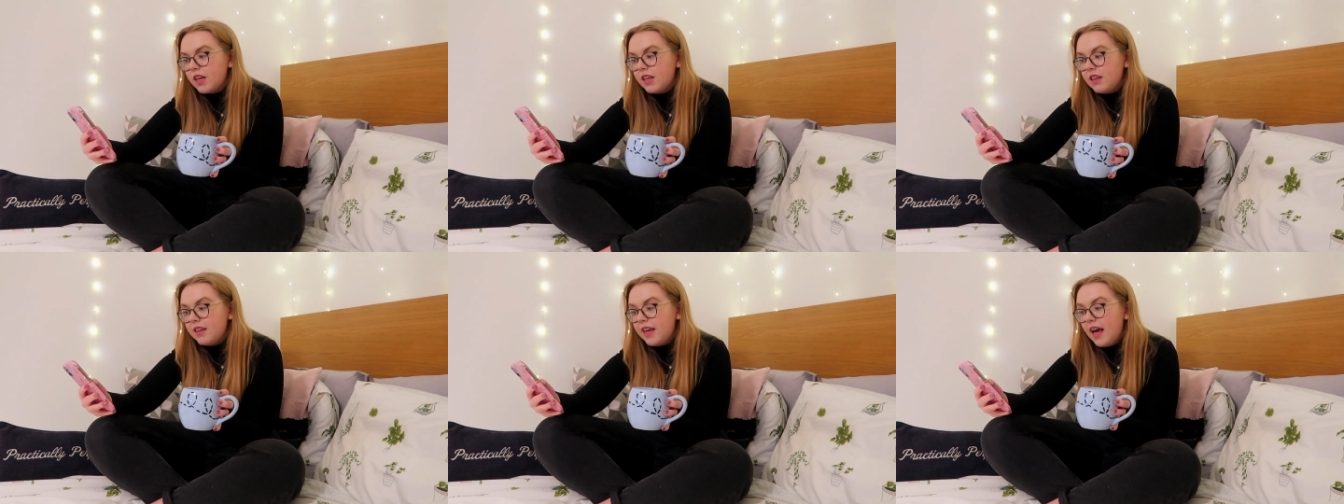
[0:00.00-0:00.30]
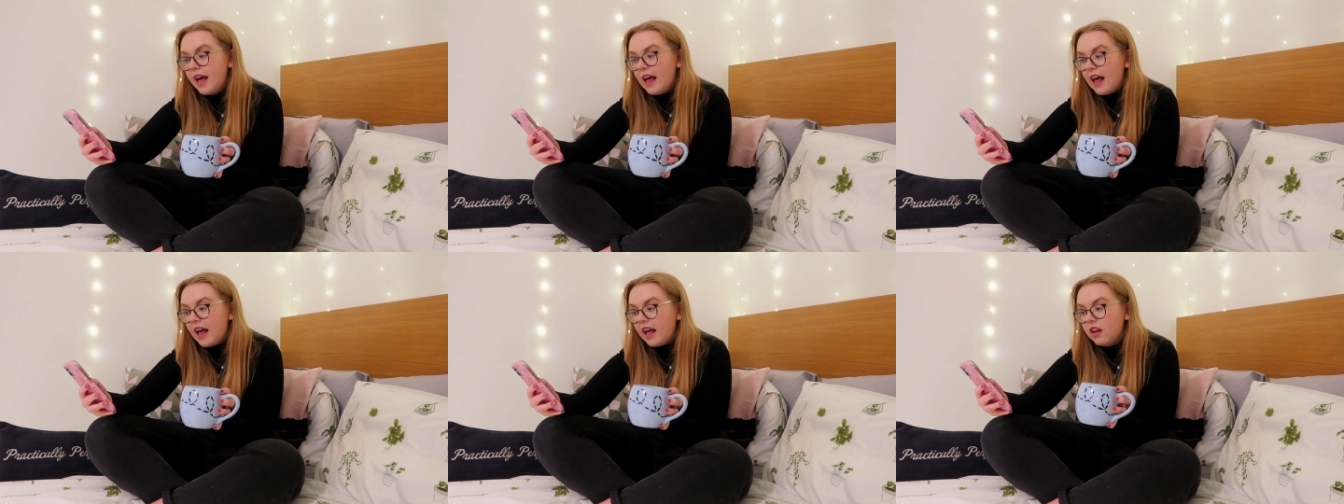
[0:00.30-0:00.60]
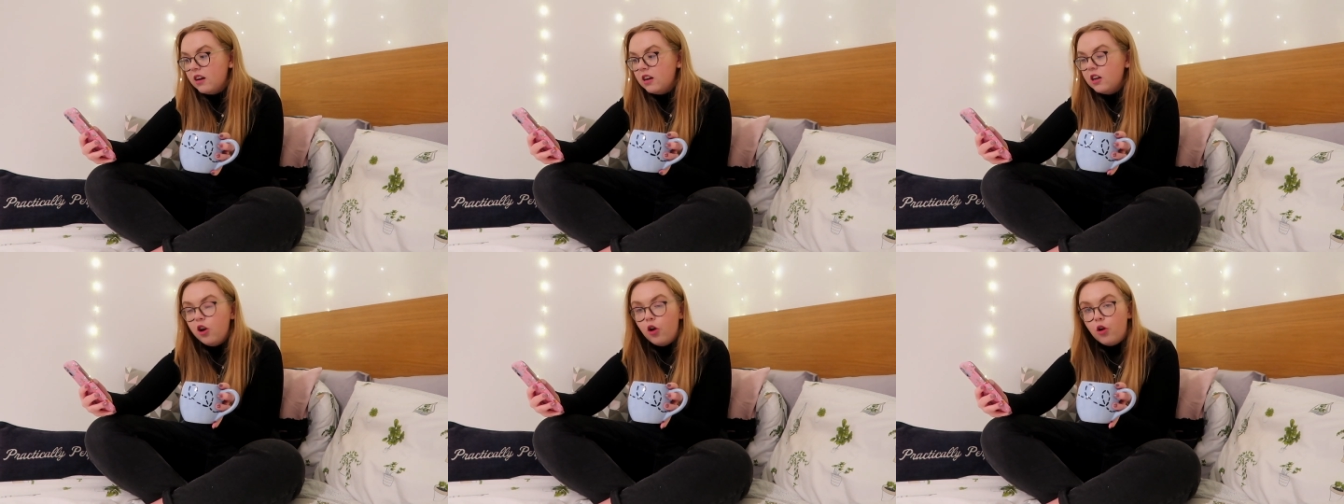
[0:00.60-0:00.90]
Yeah,
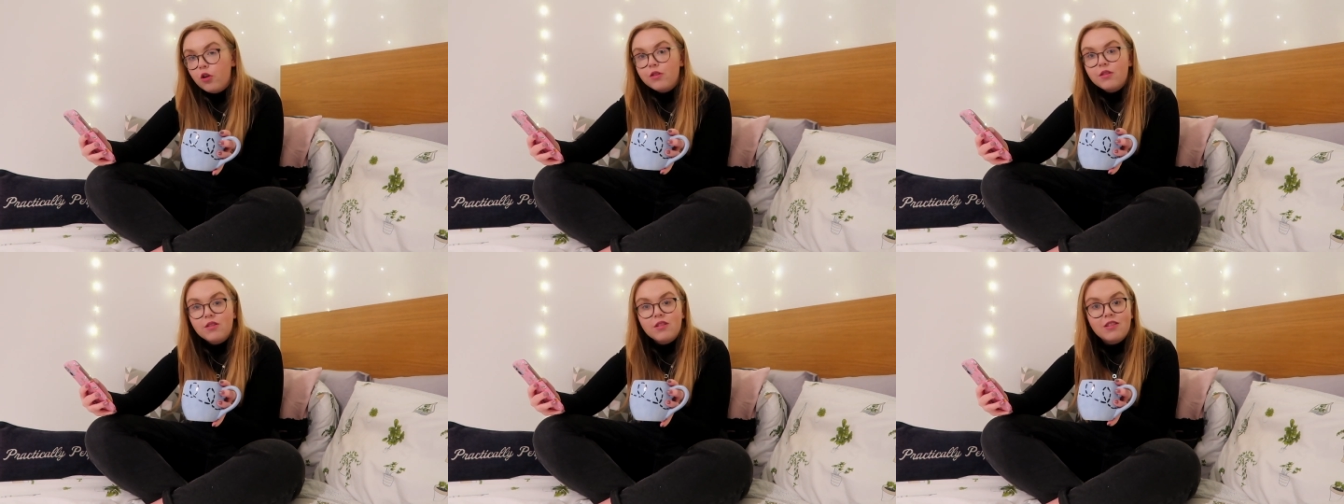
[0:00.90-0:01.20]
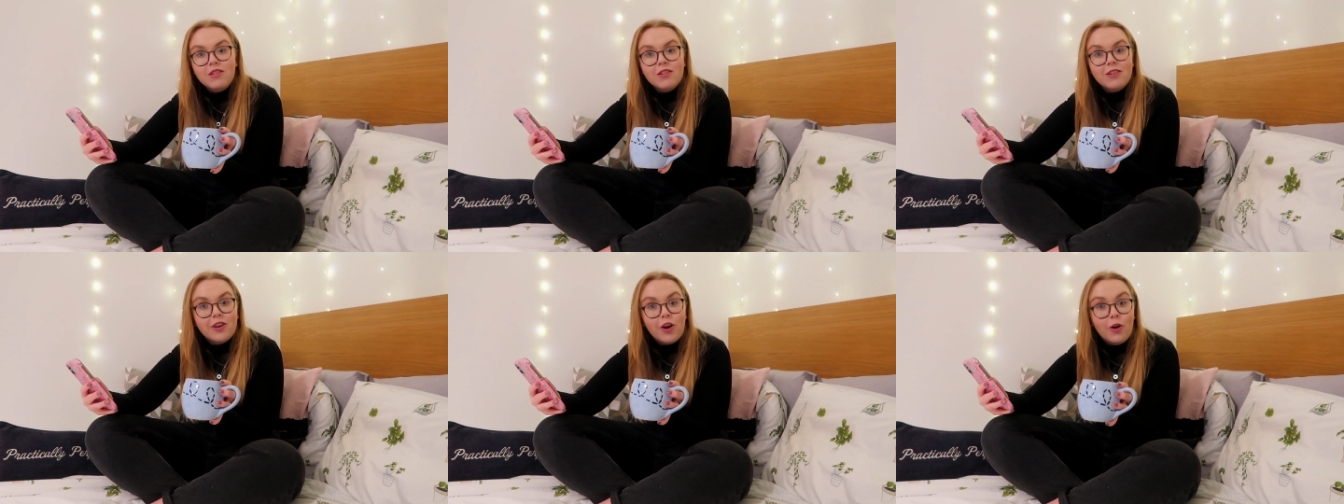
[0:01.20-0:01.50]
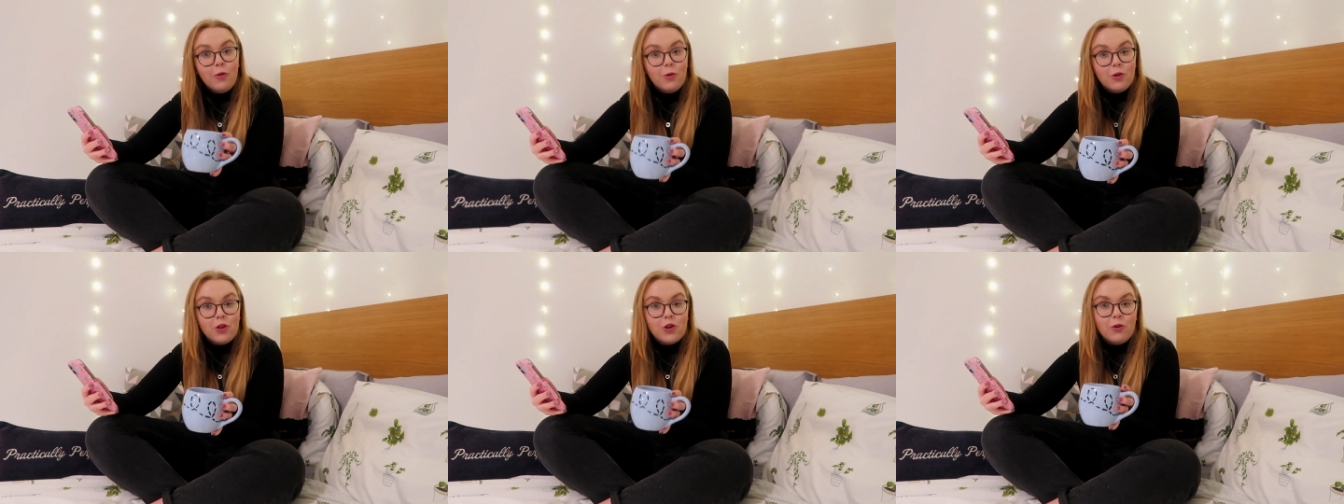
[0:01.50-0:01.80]
lots.
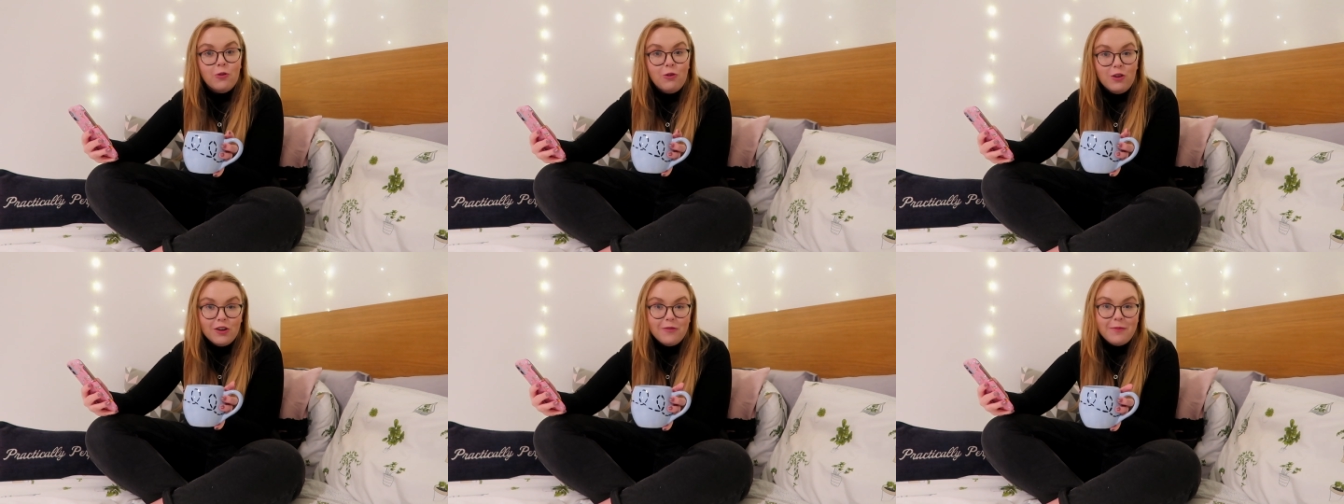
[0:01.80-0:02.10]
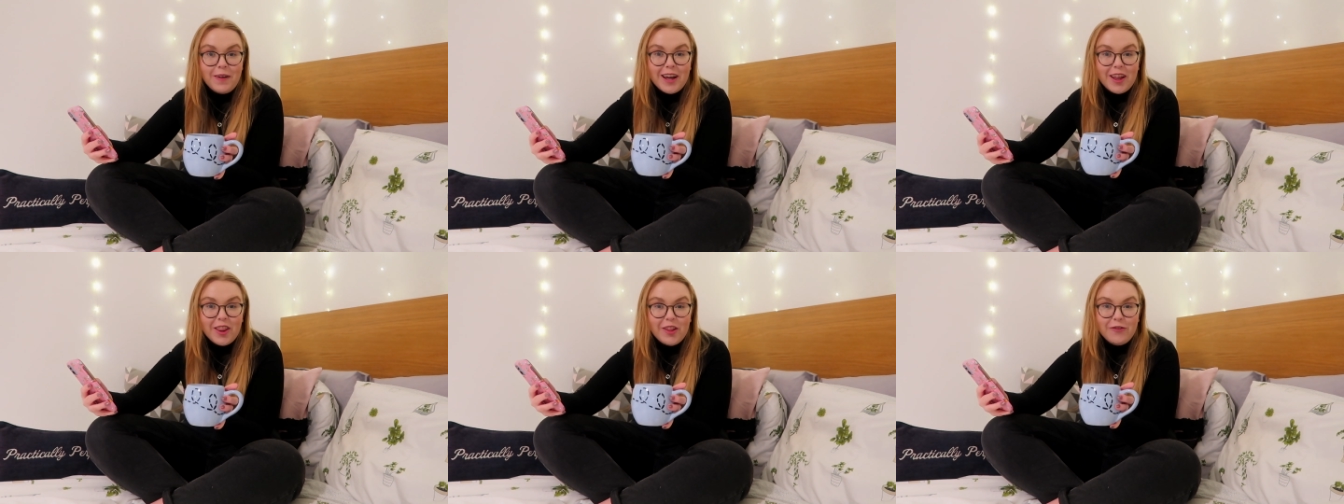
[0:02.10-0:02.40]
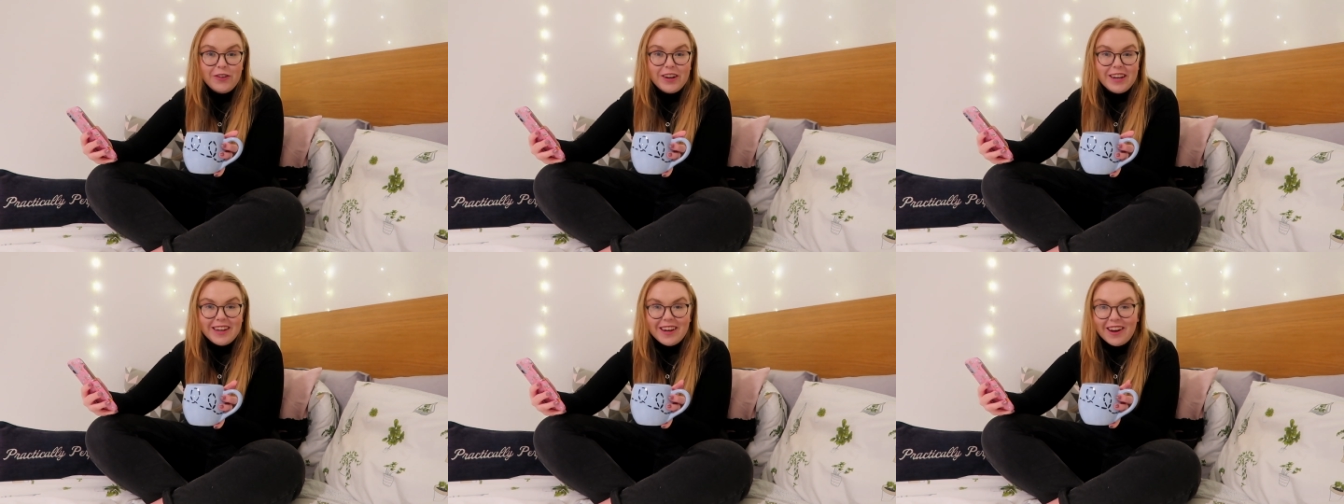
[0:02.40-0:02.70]
Go watch all of my other
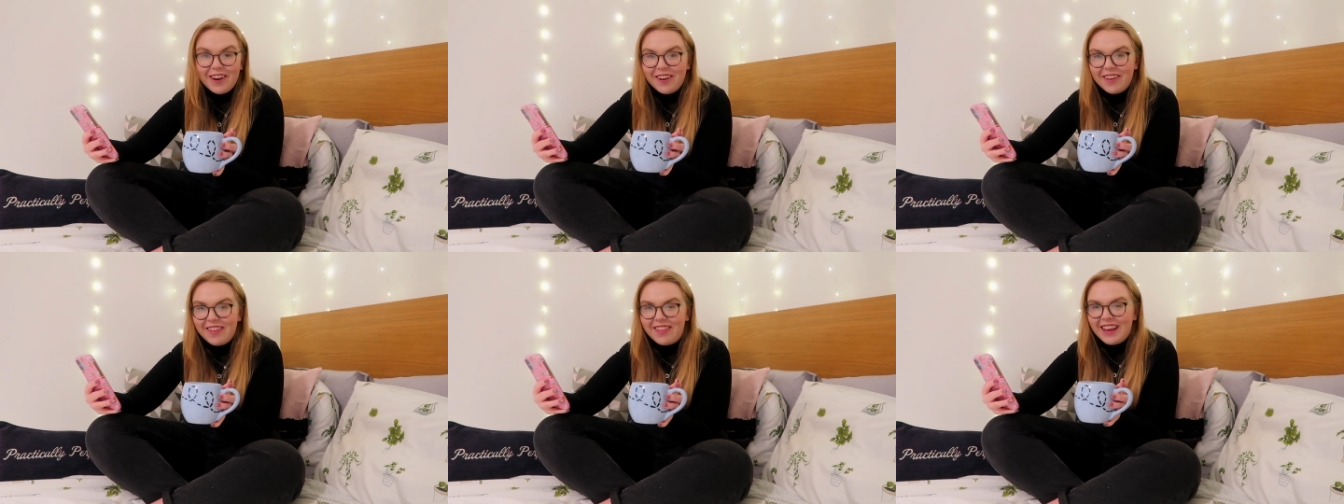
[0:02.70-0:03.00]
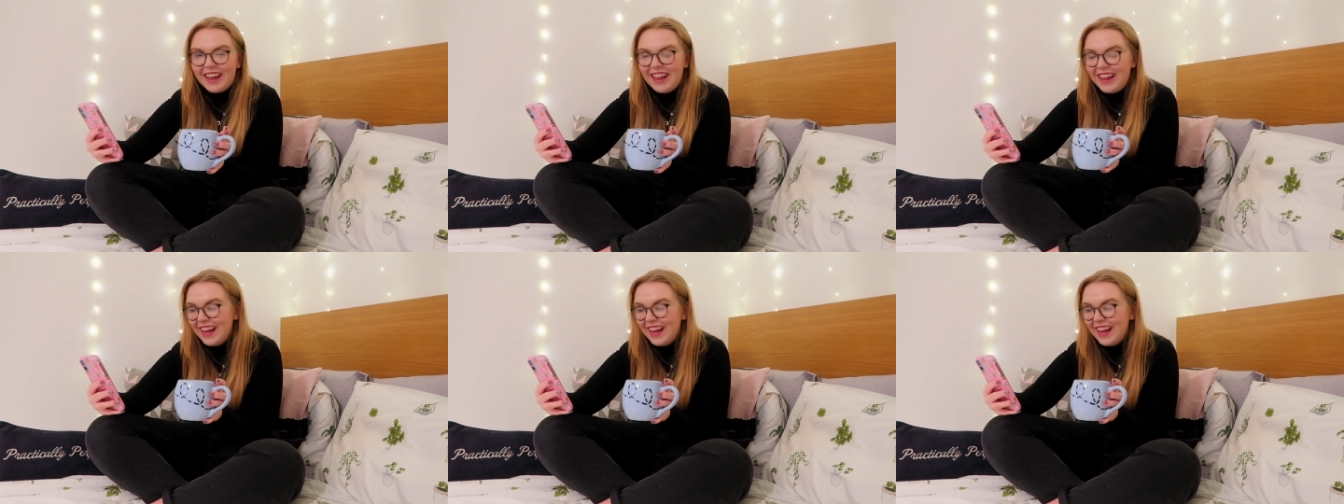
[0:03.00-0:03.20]
videos.